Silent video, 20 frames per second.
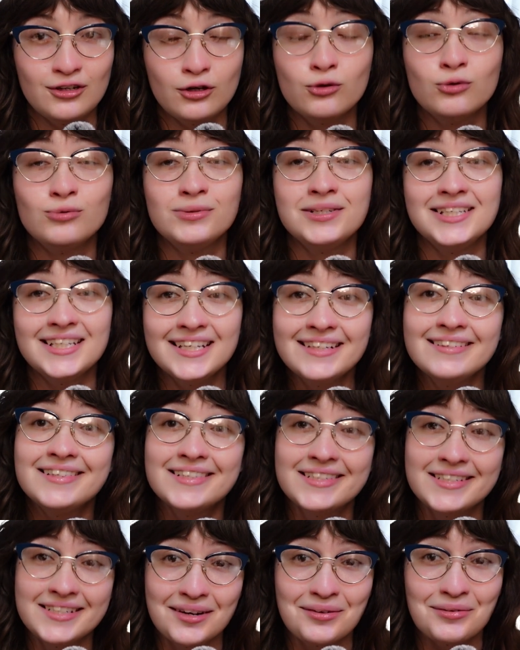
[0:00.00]
who did
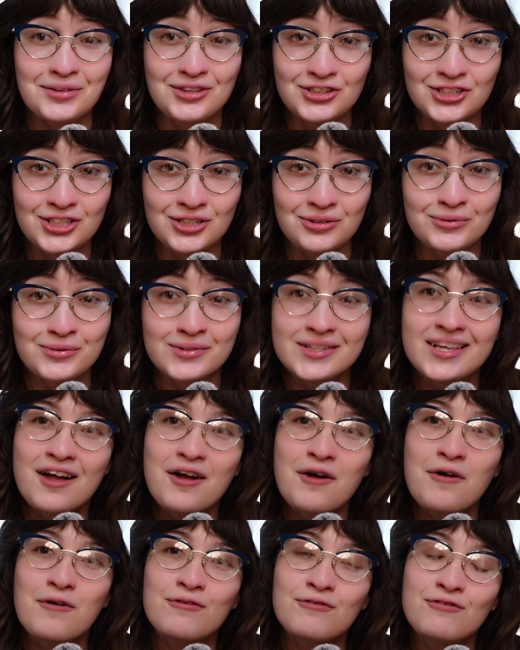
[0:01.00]
steal the shoes,
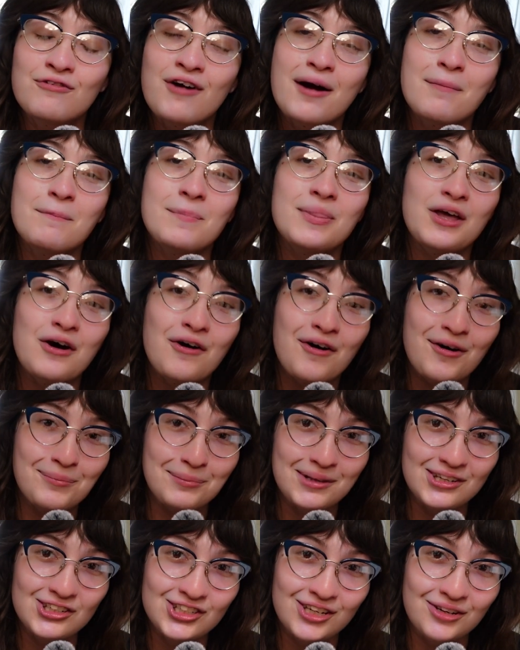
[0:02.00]
from the
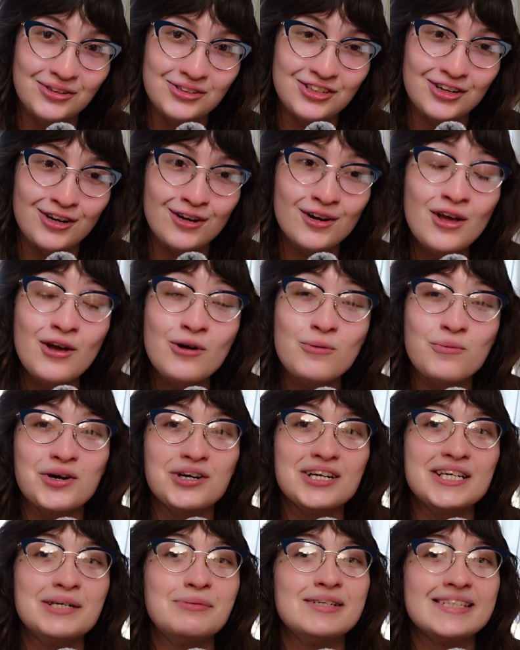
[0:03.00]
homeless shelter where
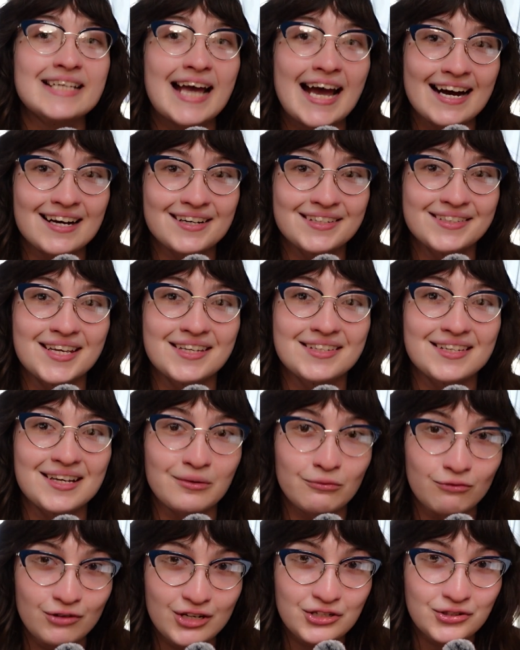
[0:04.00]
he was
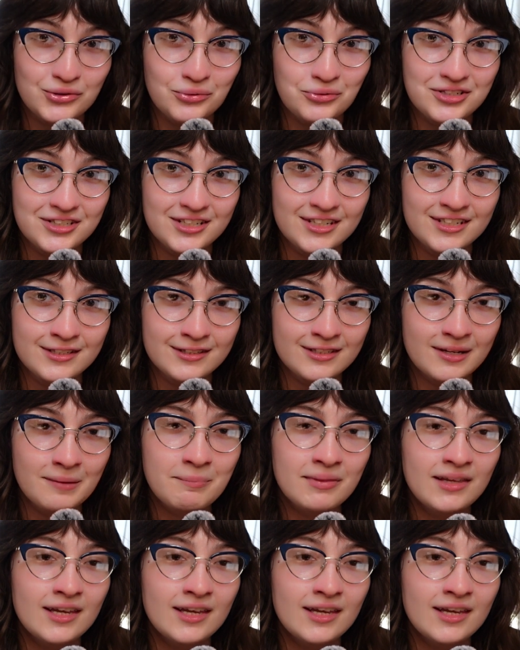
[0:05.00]
accessing resources.